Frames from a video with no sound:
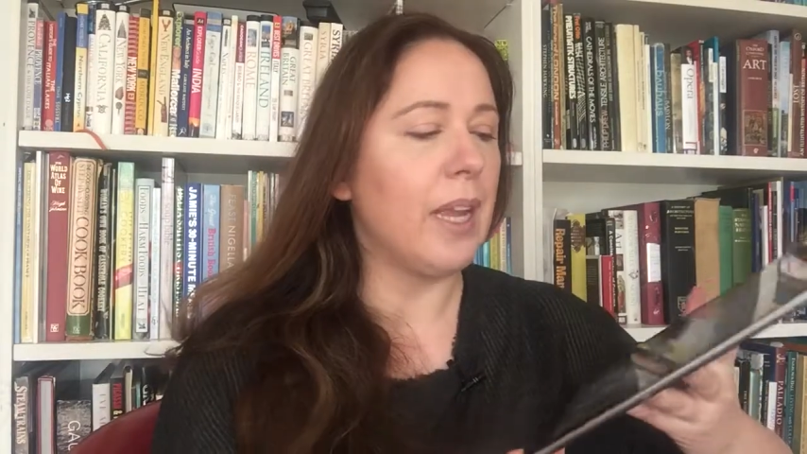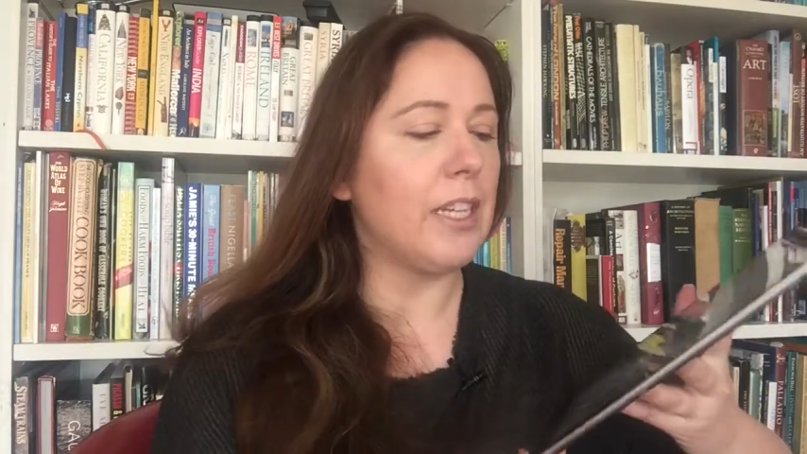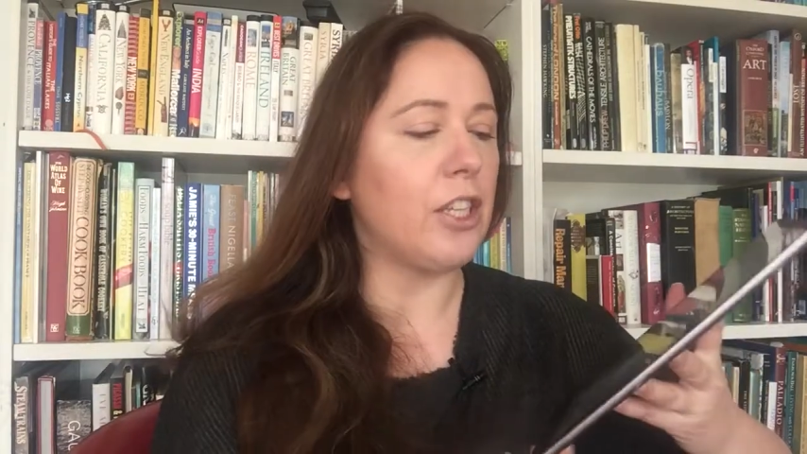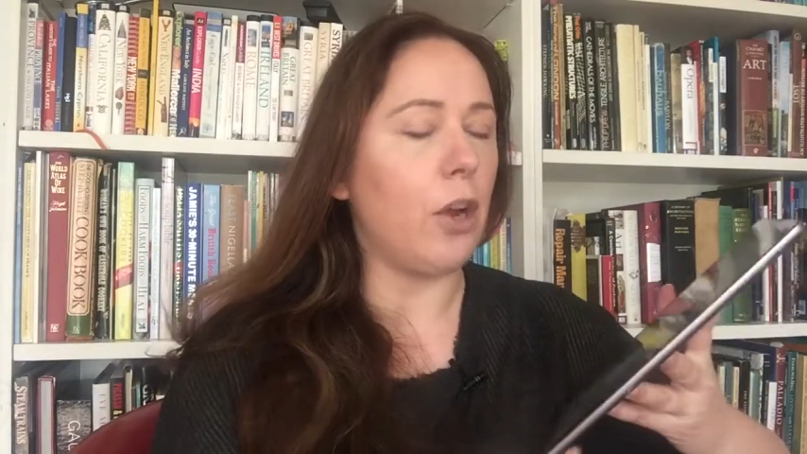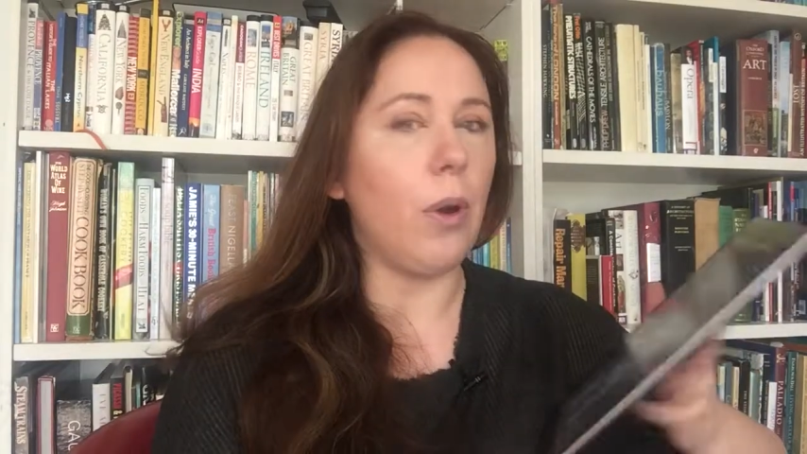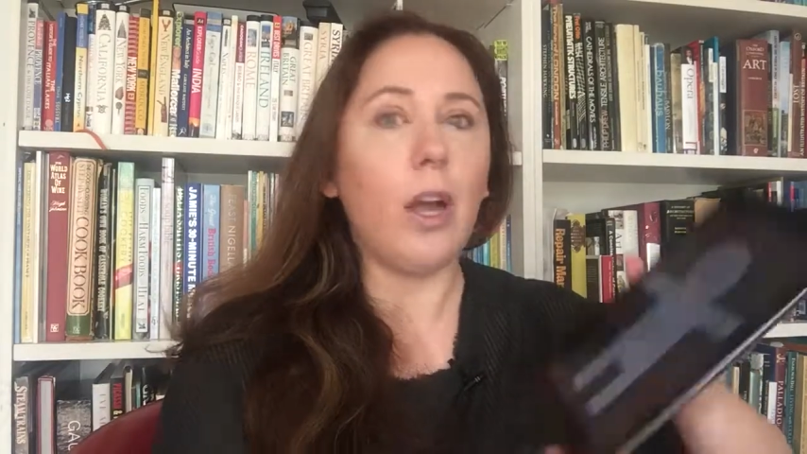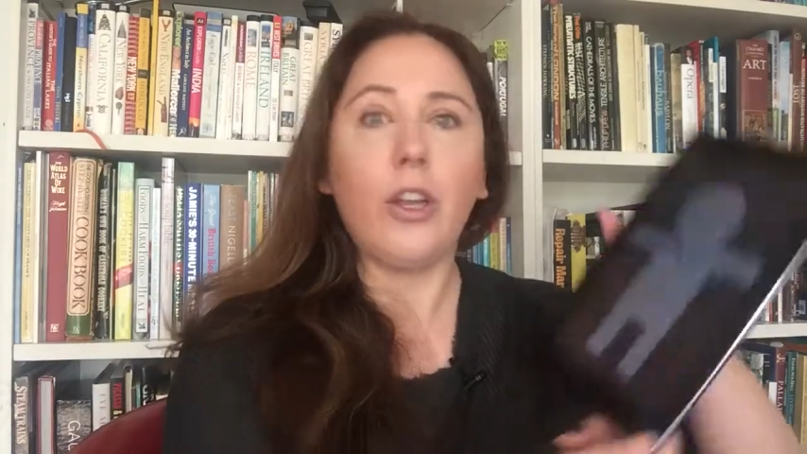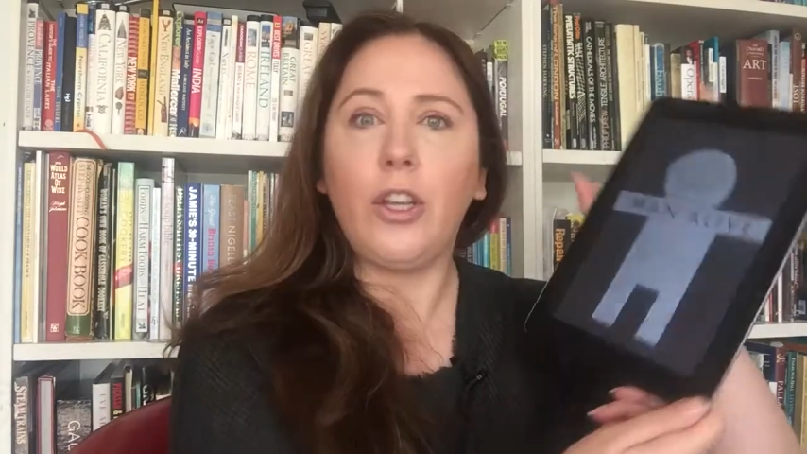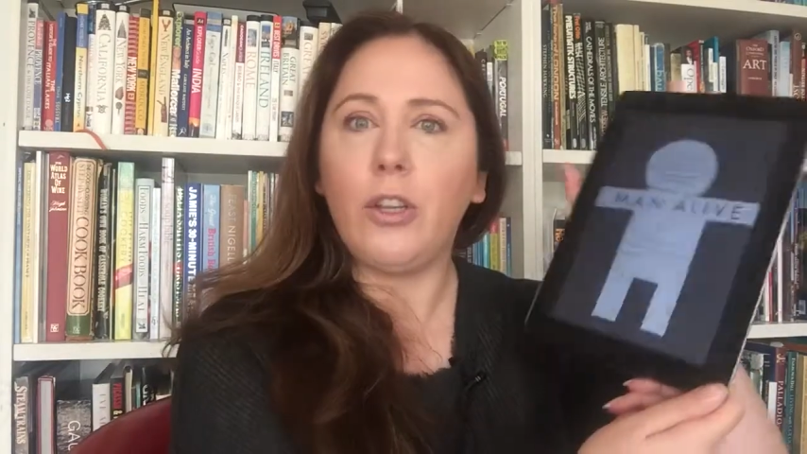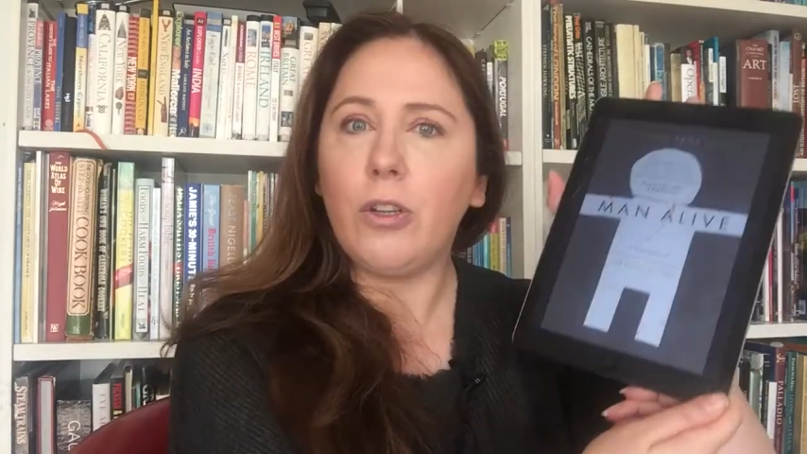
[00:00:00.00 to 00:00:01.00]
So
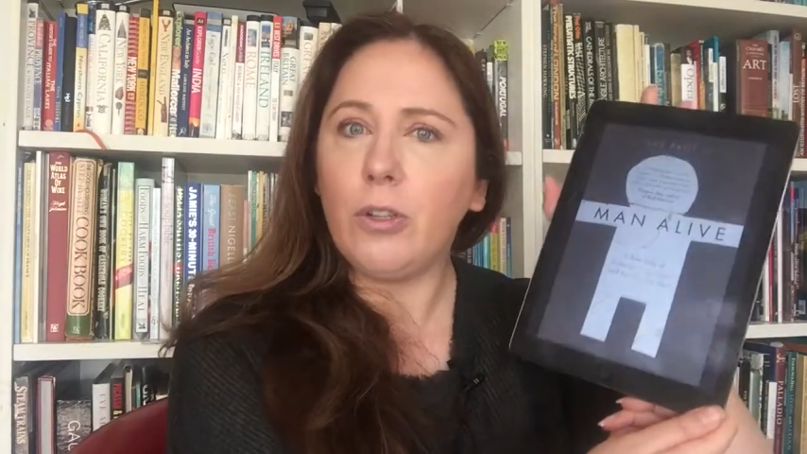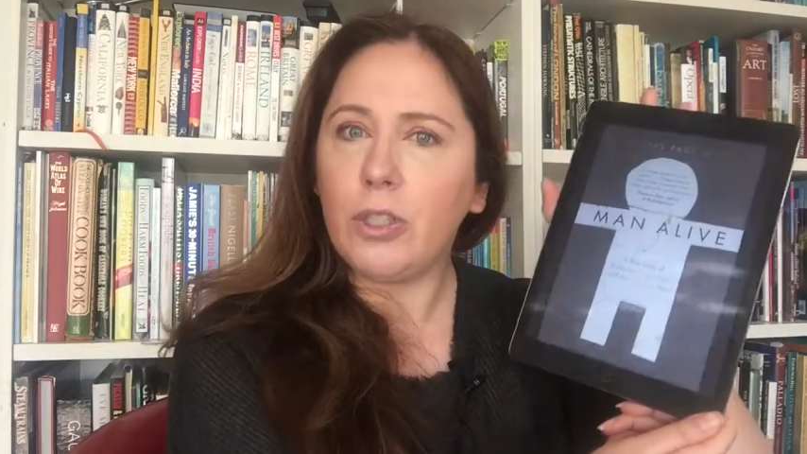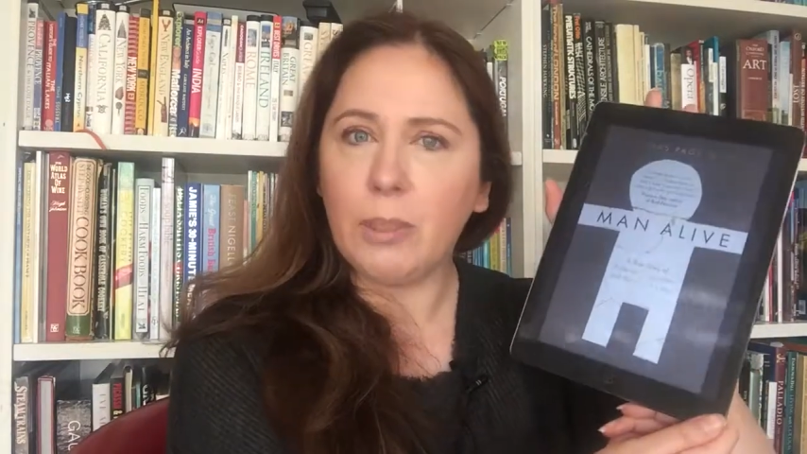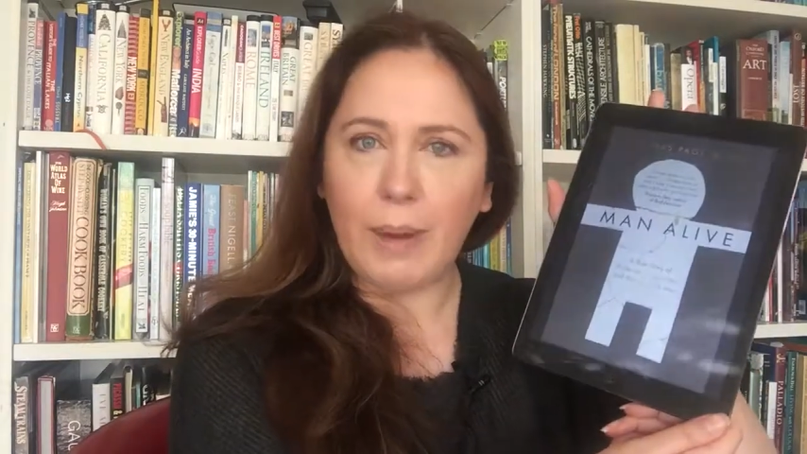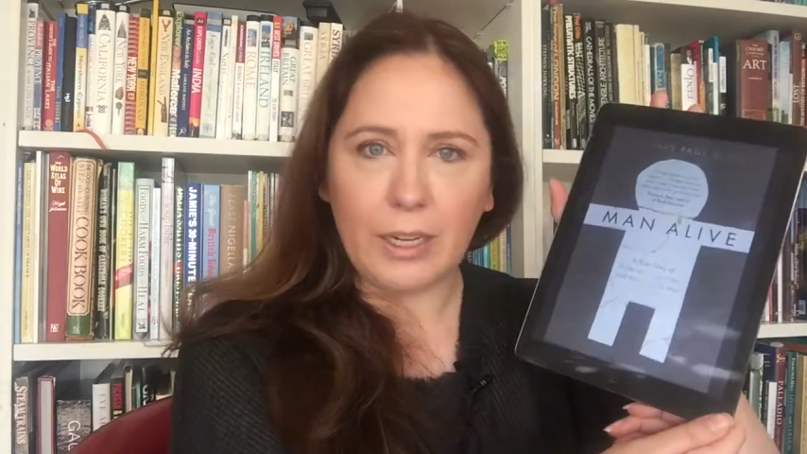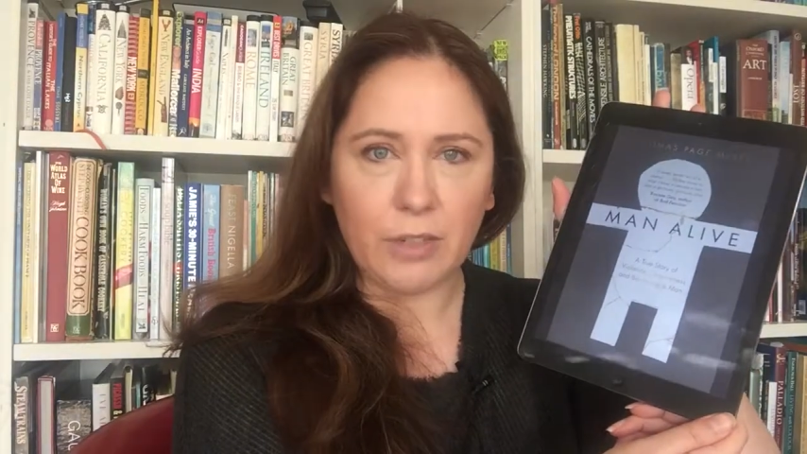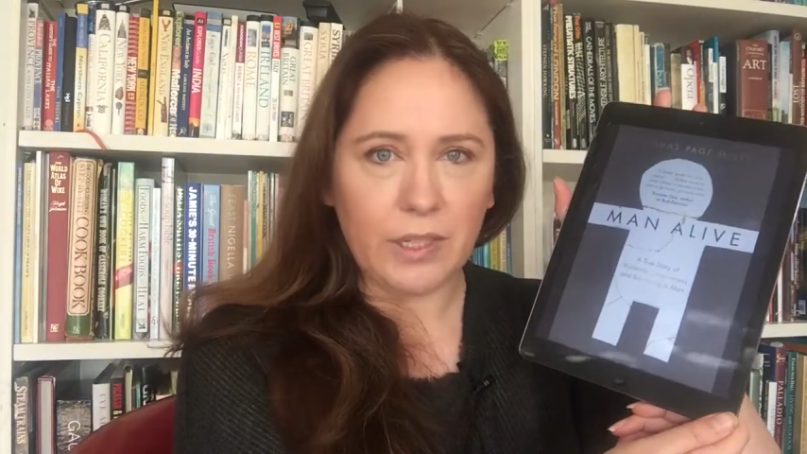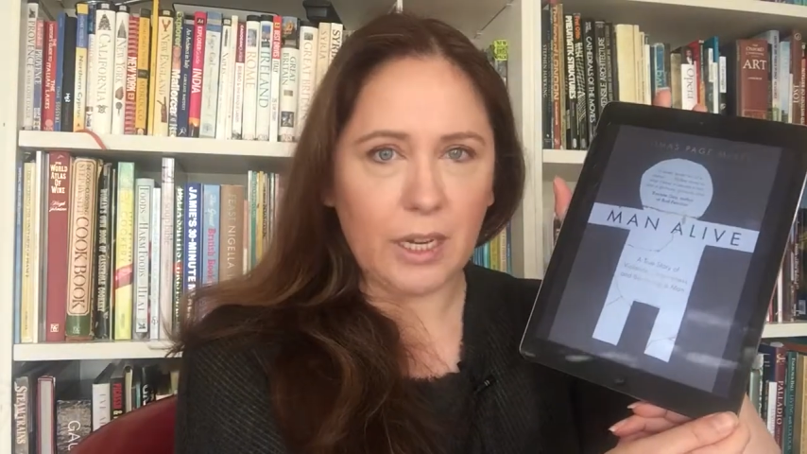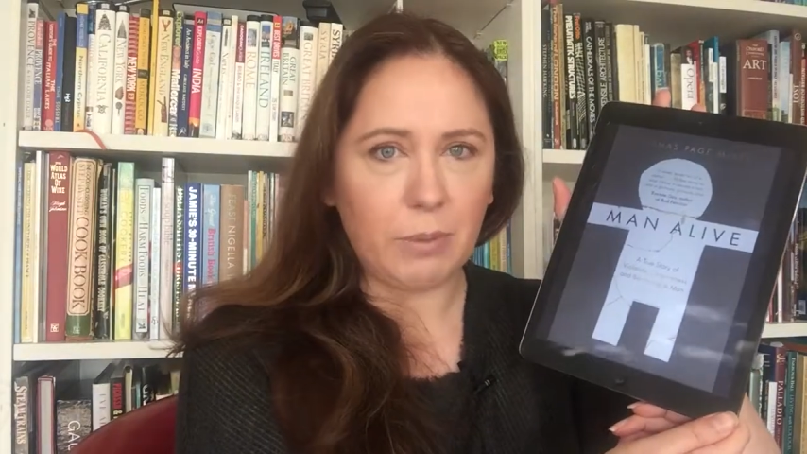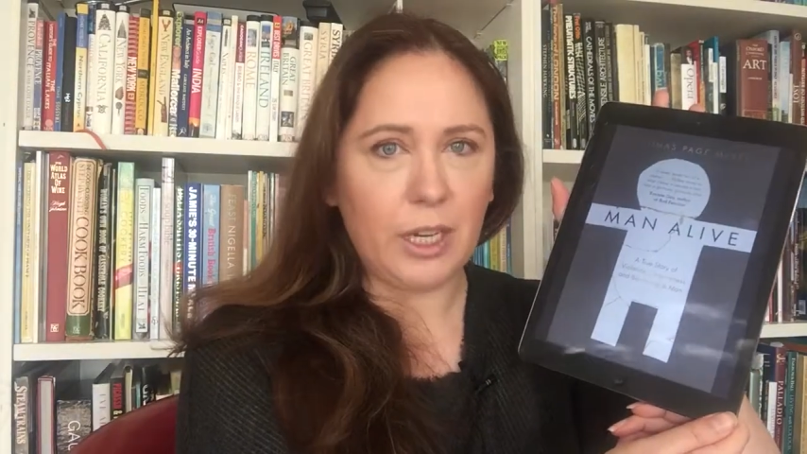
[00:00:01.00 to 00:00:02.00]
huge amount of
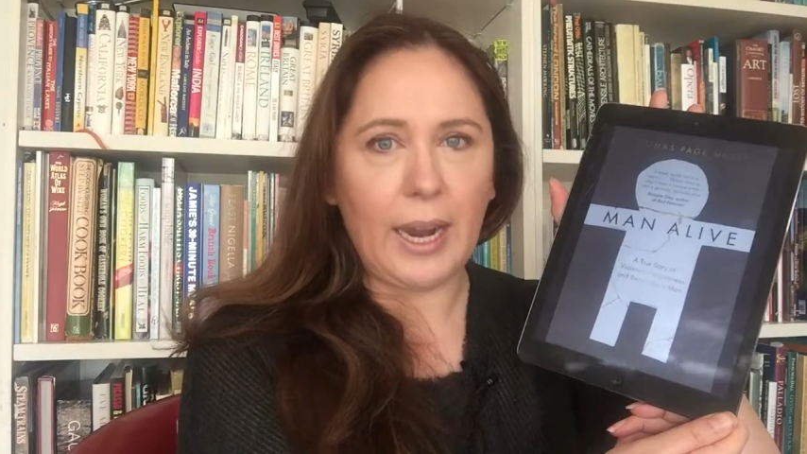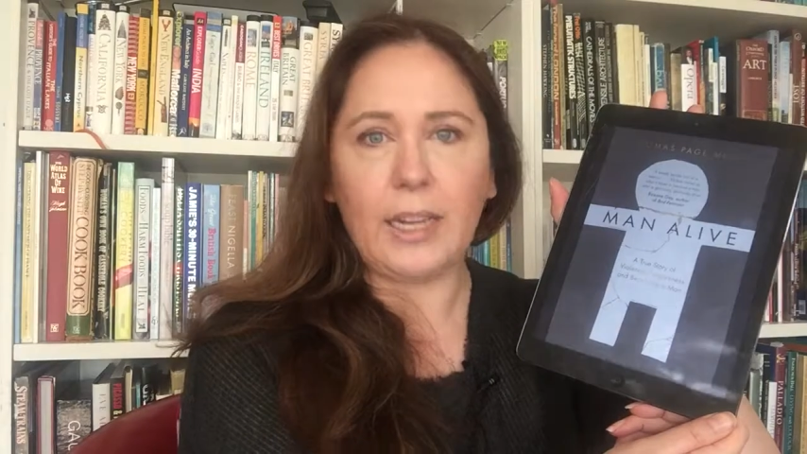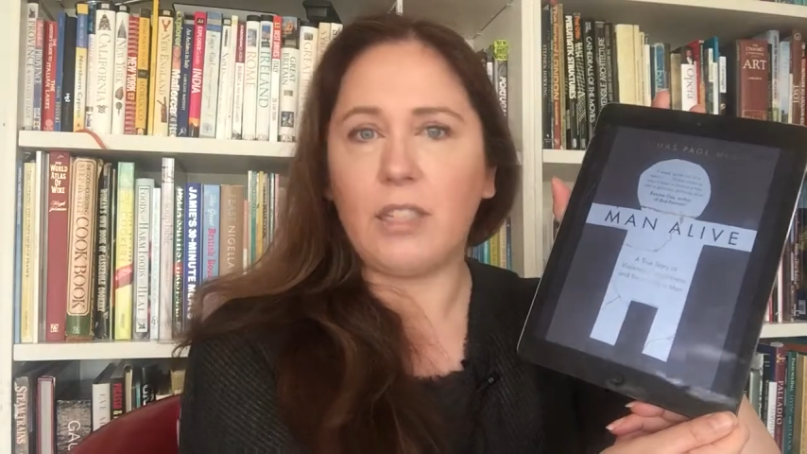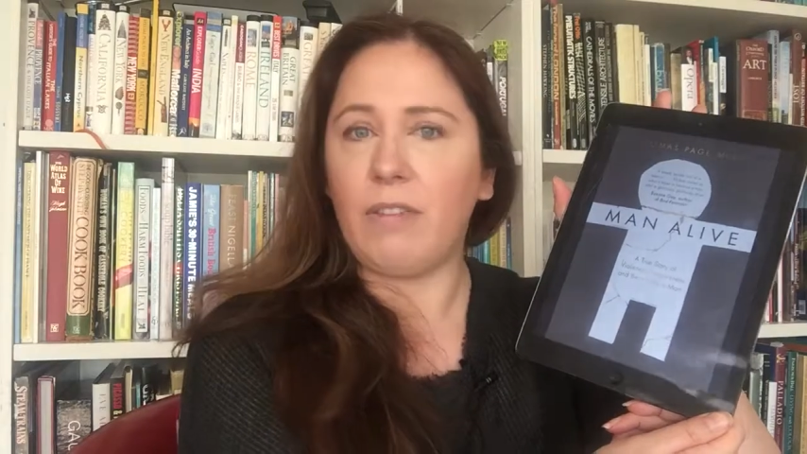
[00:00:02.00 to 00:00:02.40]
subjects,